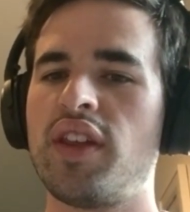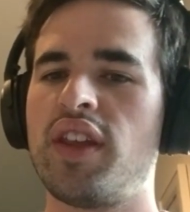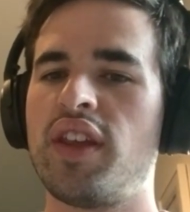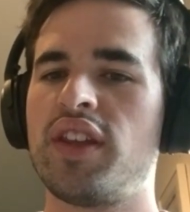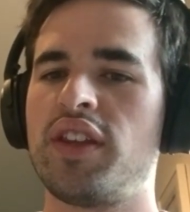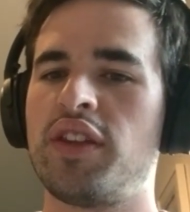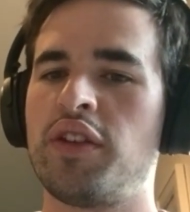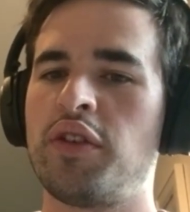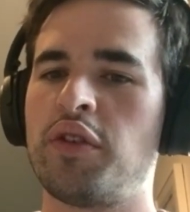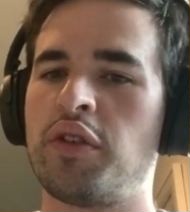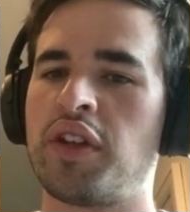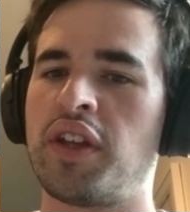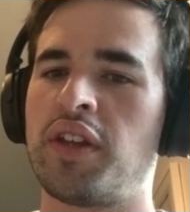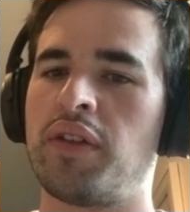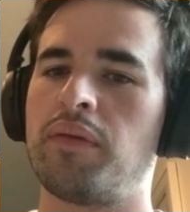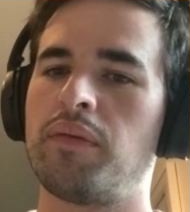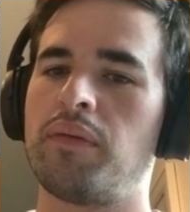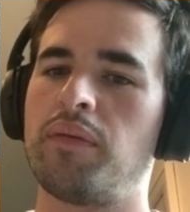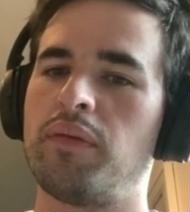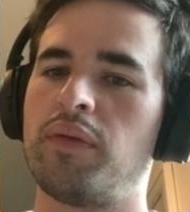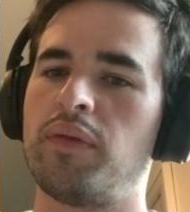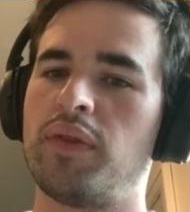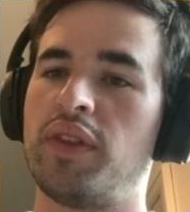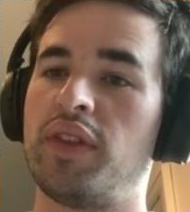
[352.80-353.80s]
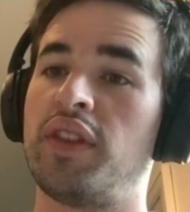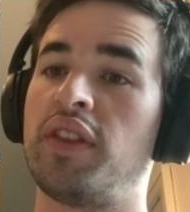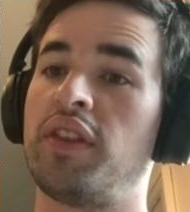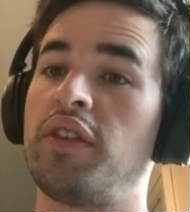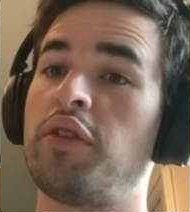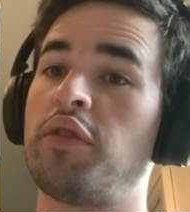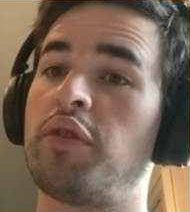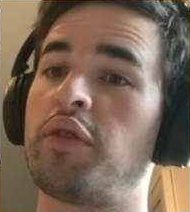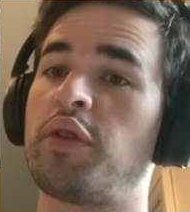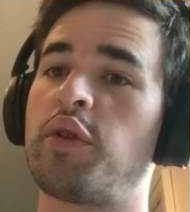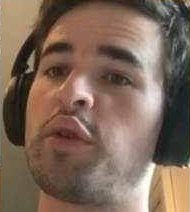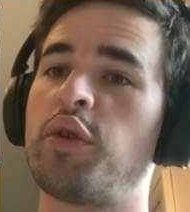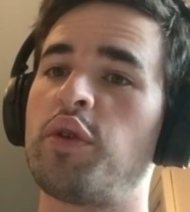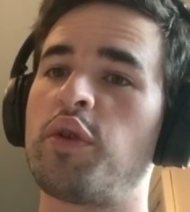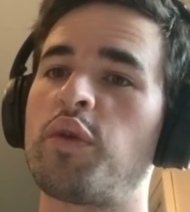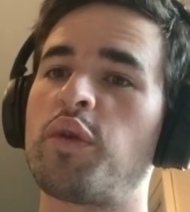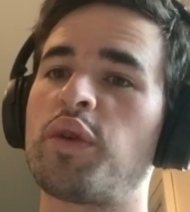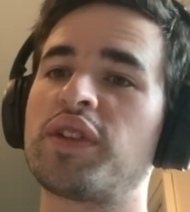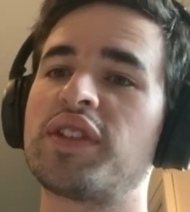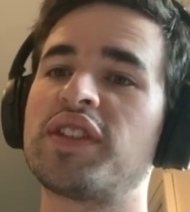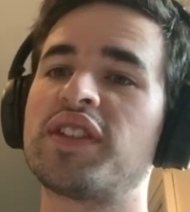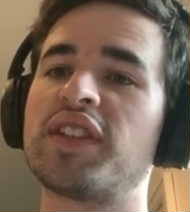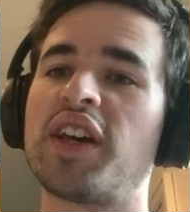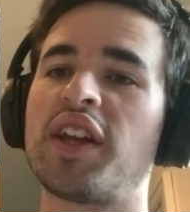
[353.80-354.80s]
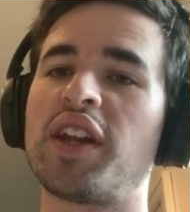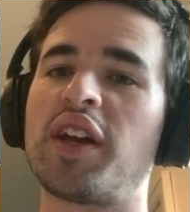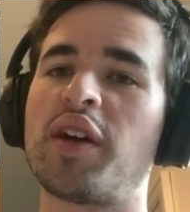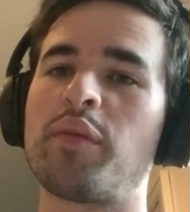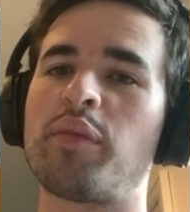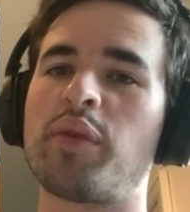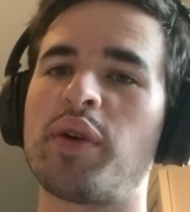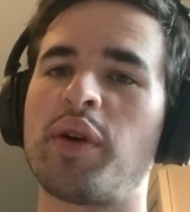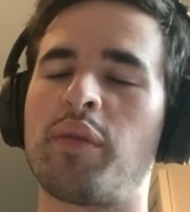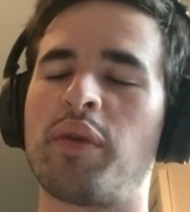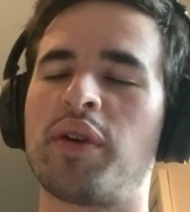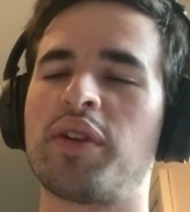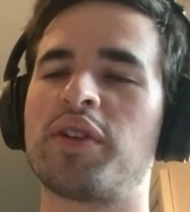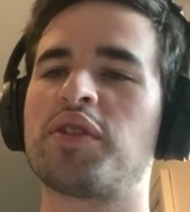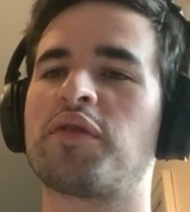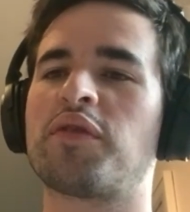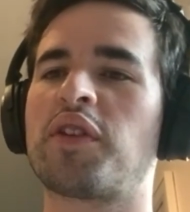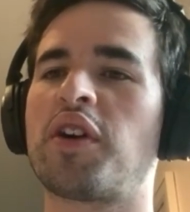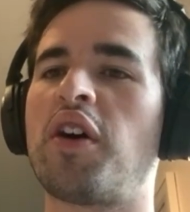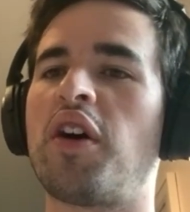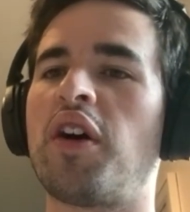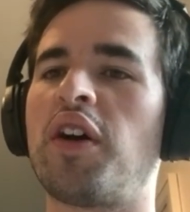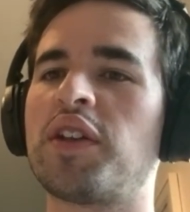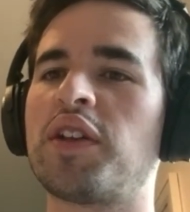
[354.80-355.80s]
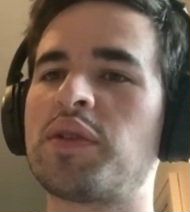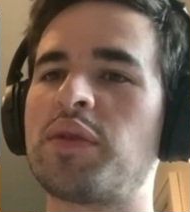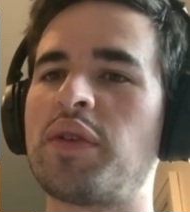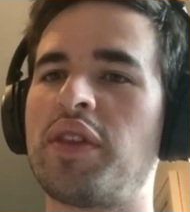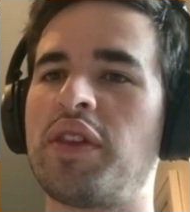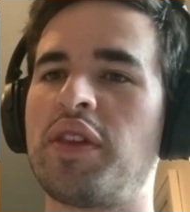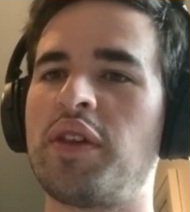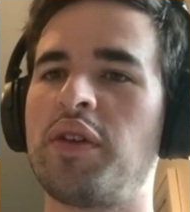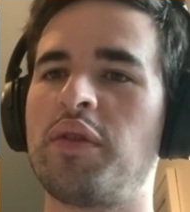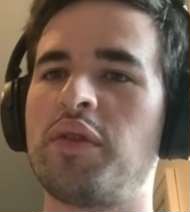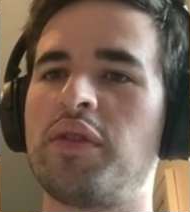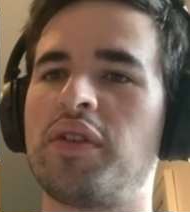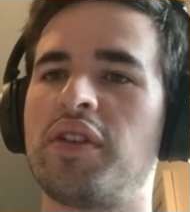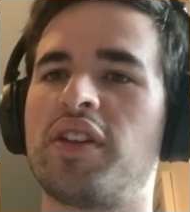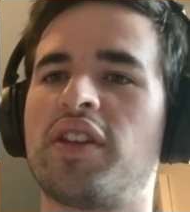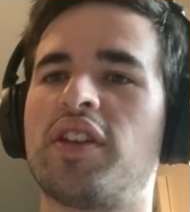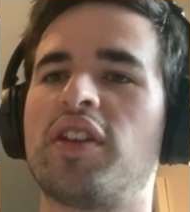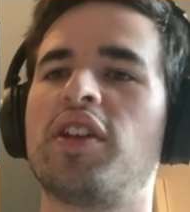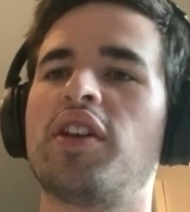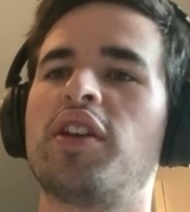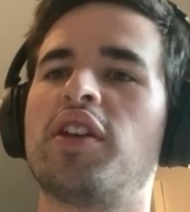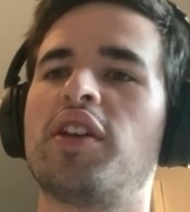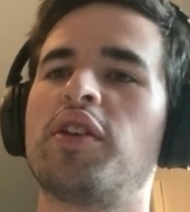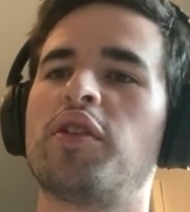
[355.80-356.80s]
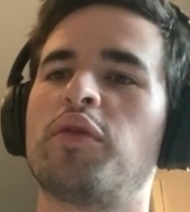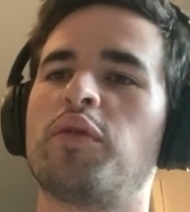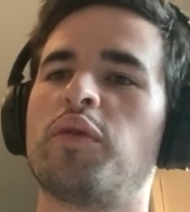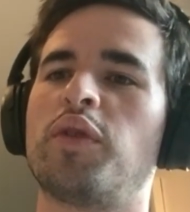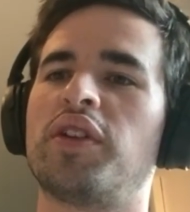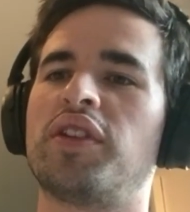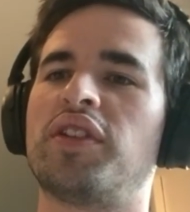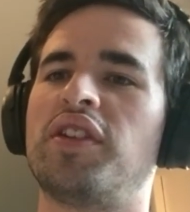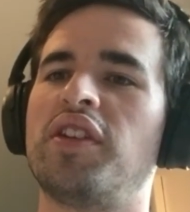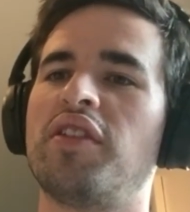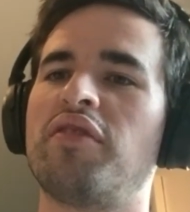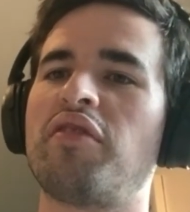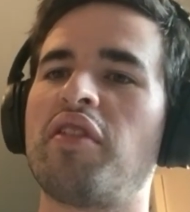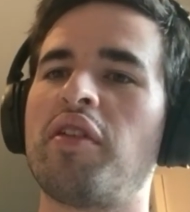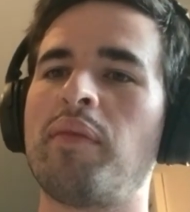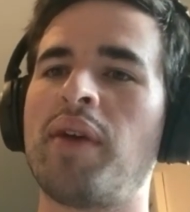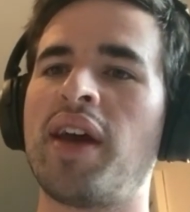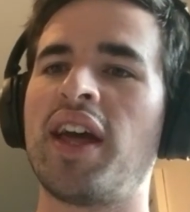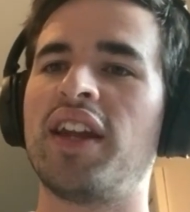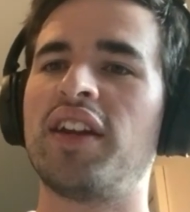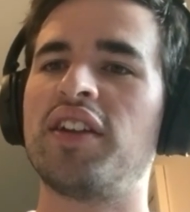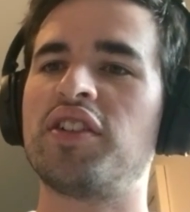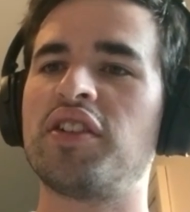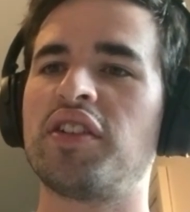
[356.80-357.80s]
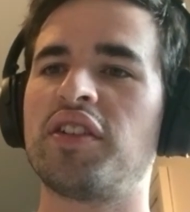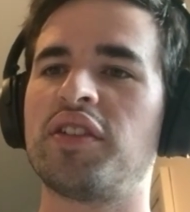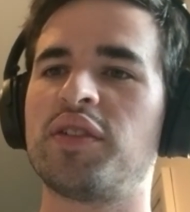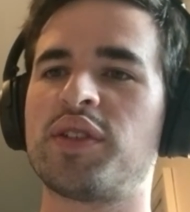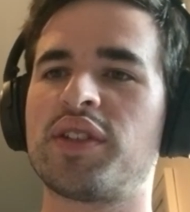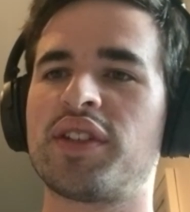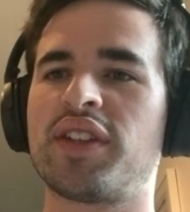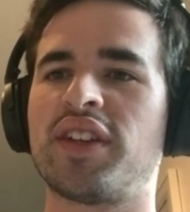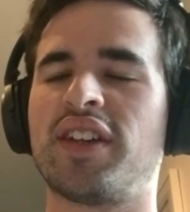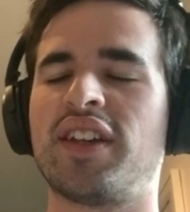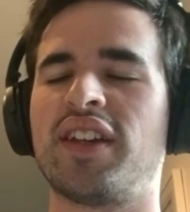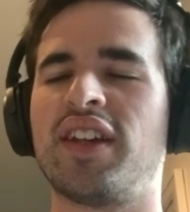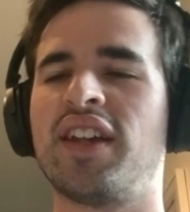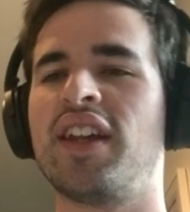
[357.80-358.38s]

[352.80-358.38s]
your recruiter will set up a bunch of calls with you with different managers,